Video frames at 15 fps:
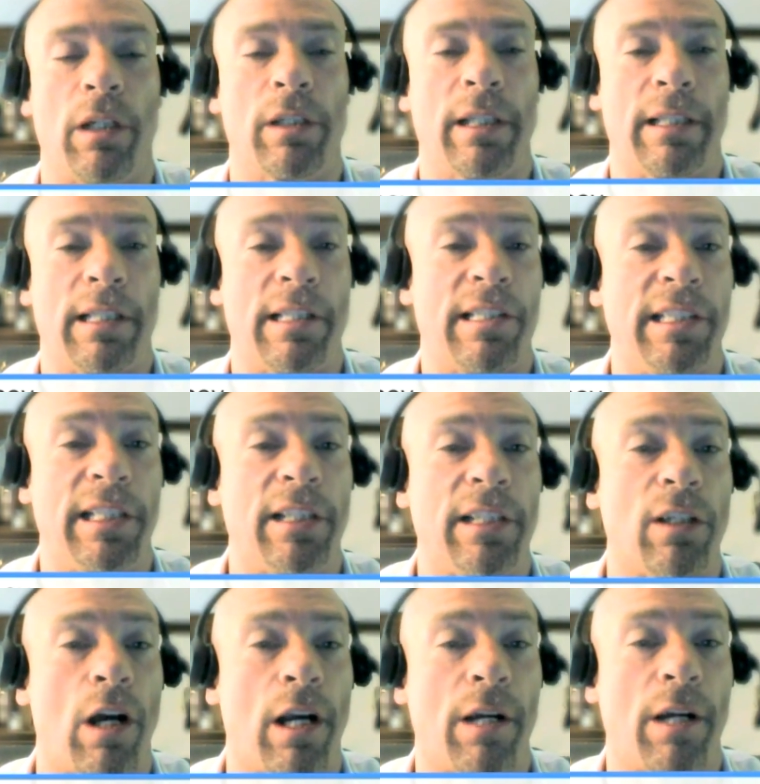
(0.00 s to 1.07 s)
I'm going to look at the
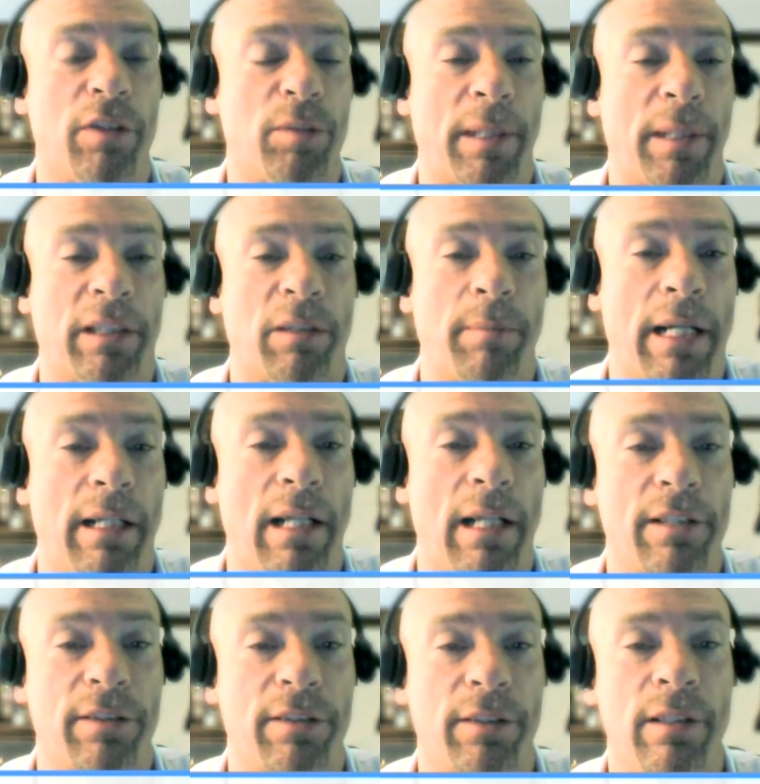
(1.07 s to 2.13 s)
CNR of a spectrum
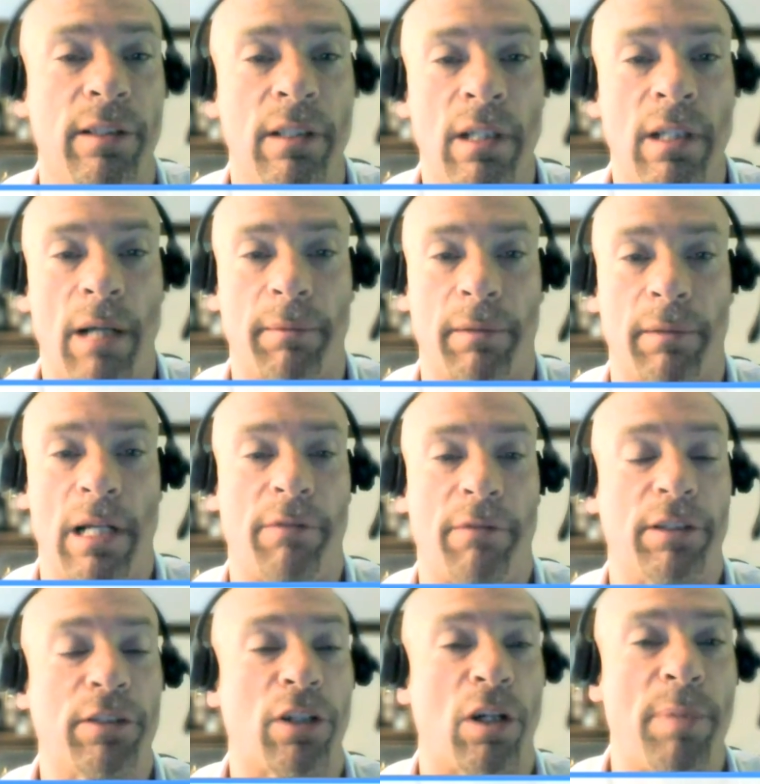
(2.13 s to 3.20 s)
analyzer. I'm going to
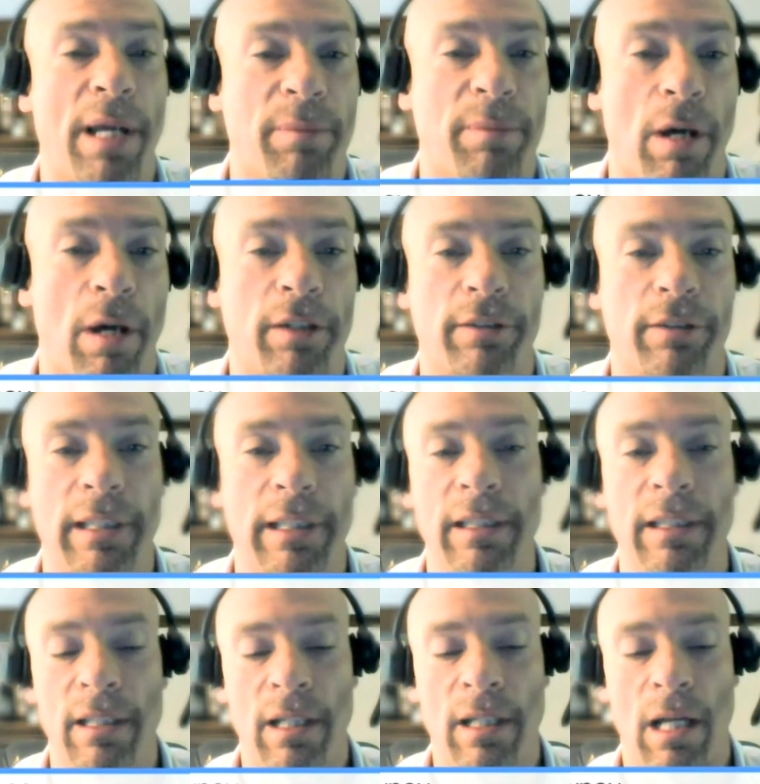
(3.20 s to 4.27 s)
have return path
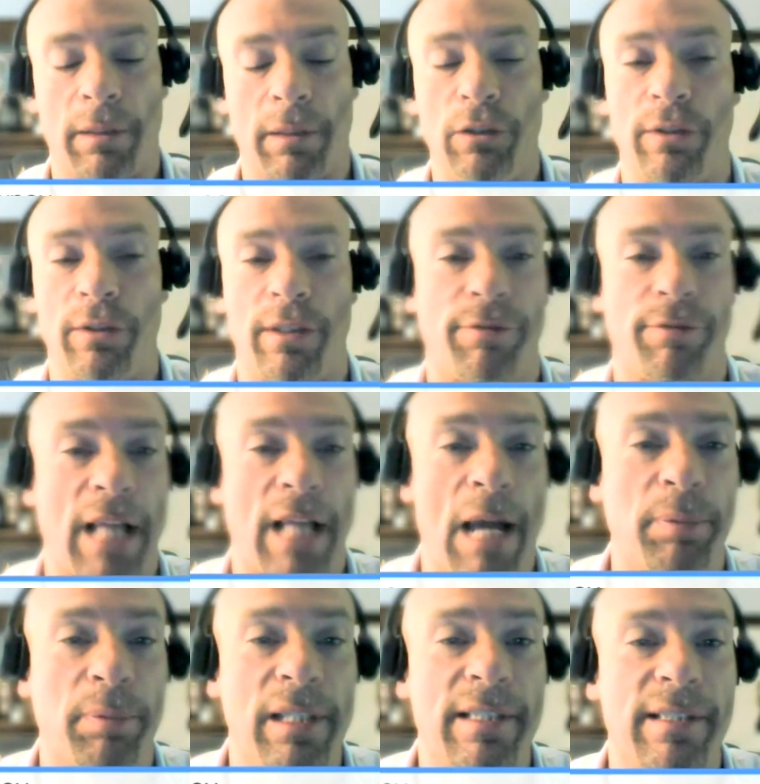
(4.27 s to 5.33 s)
monitoring. I'm going to use the
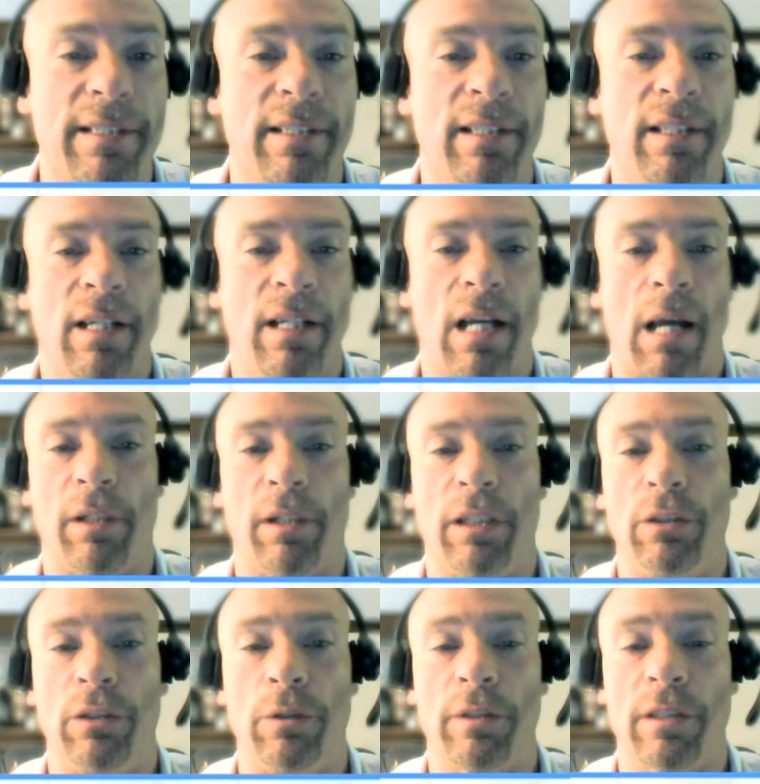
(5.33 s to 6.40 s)
flap list. I'm going
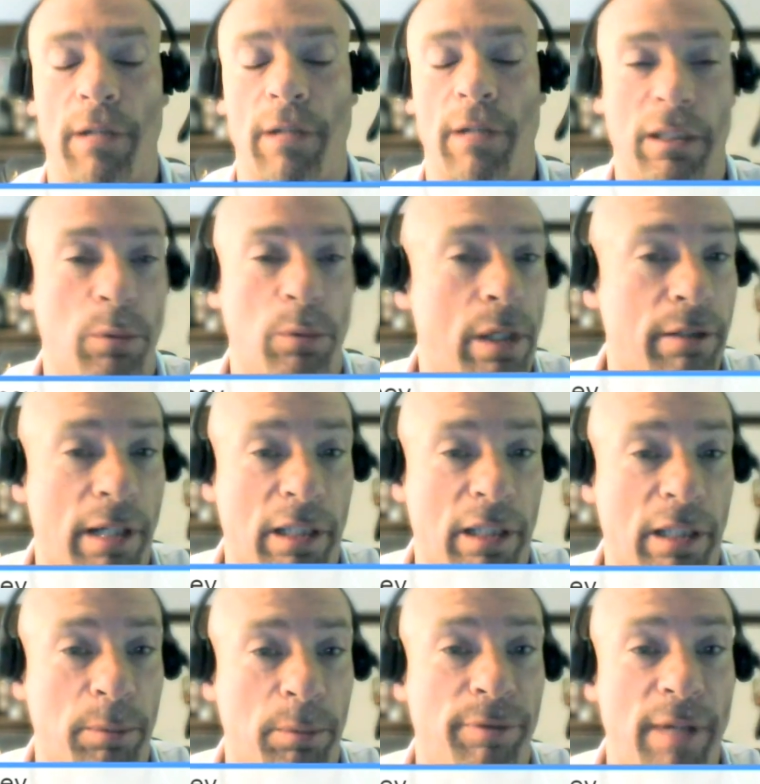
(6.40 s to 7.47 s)
to use correctable,
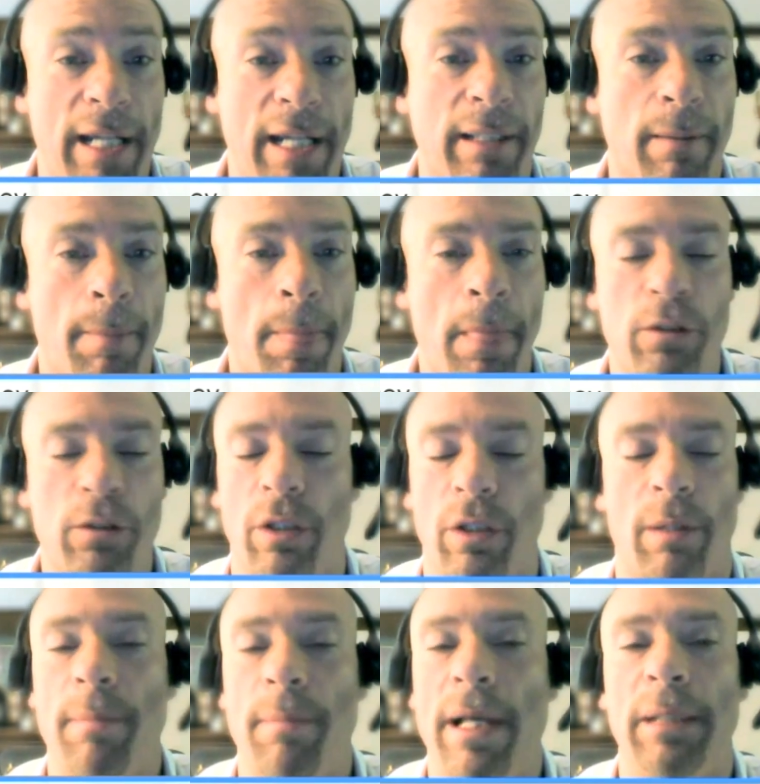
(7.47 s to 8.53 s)
uncorrectable FEC. So there
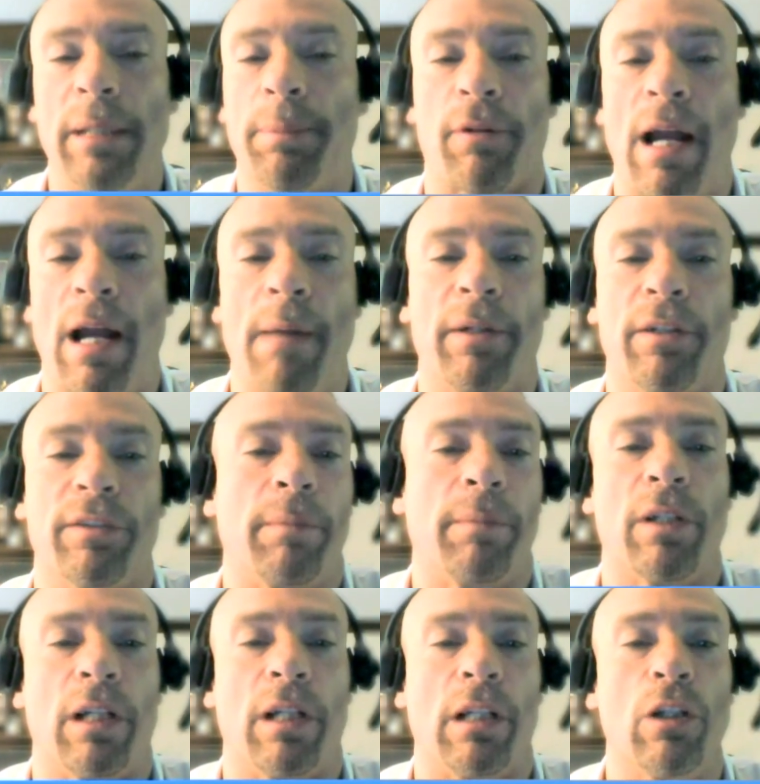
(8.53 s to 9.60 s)
are many parameters I'm
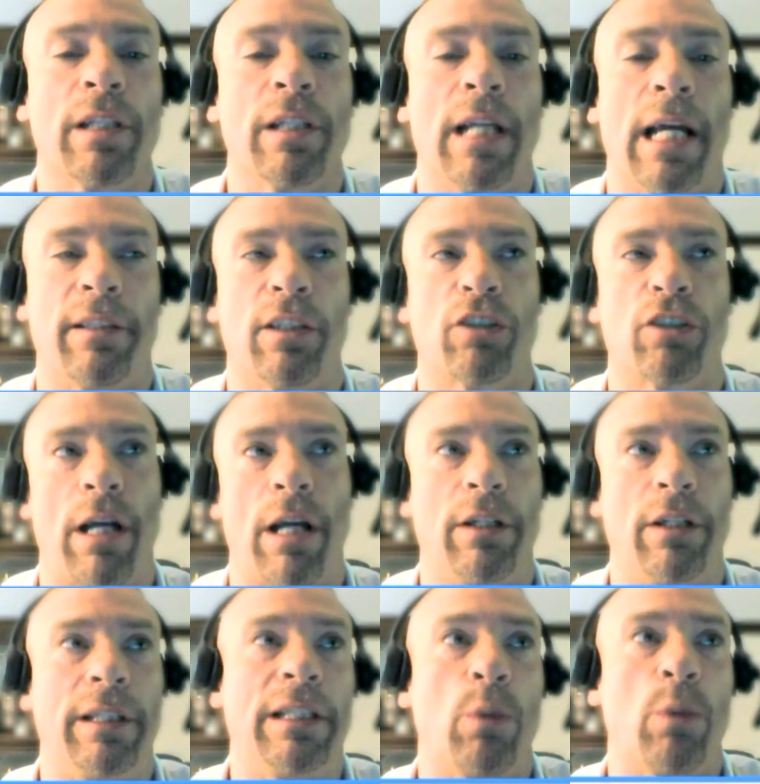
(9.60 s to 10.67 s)
going to look at to try to
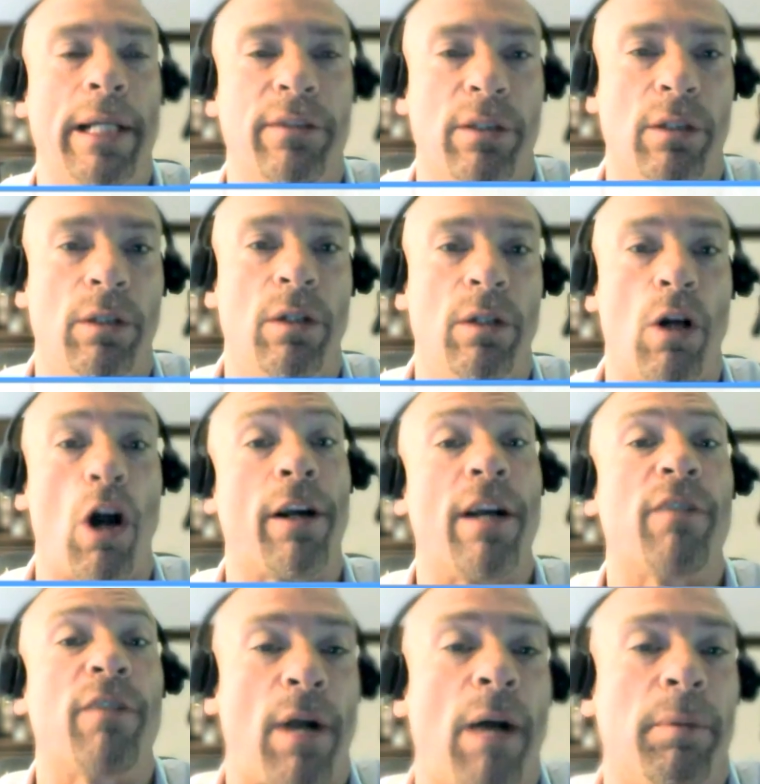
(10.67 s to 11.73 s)
equate to RF
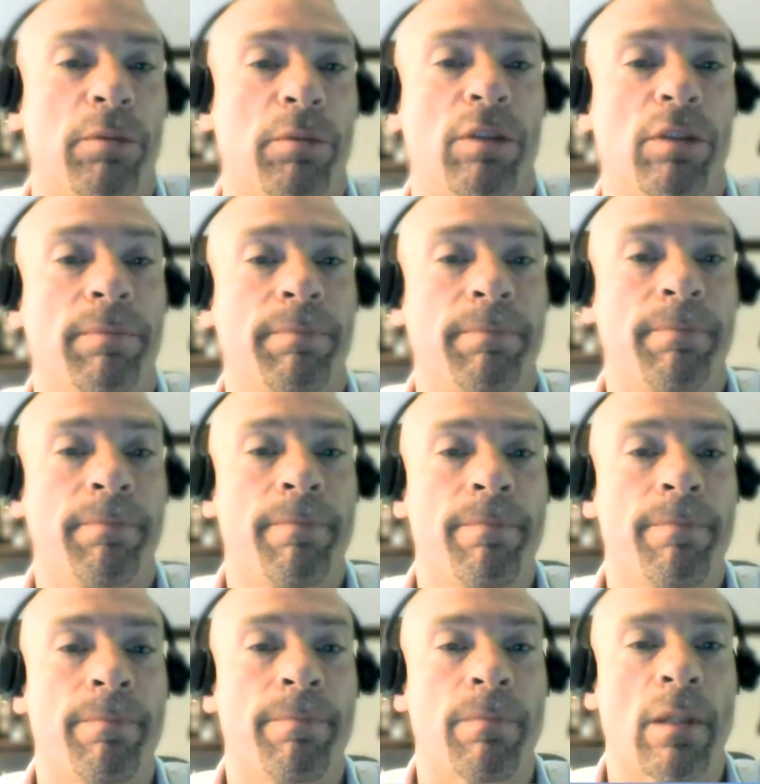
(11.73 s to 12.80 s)
problems.
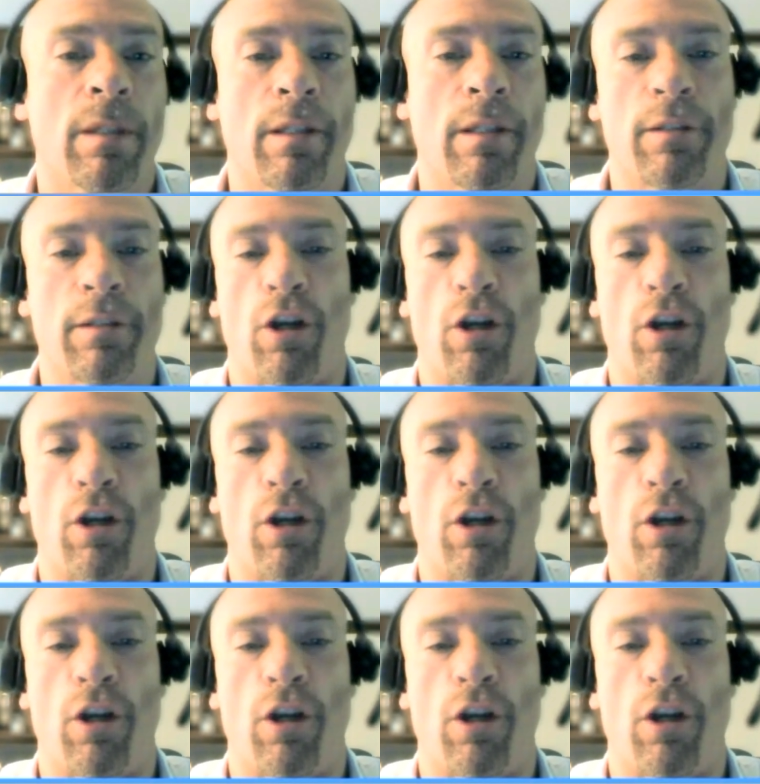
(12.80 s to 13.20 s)
Sure.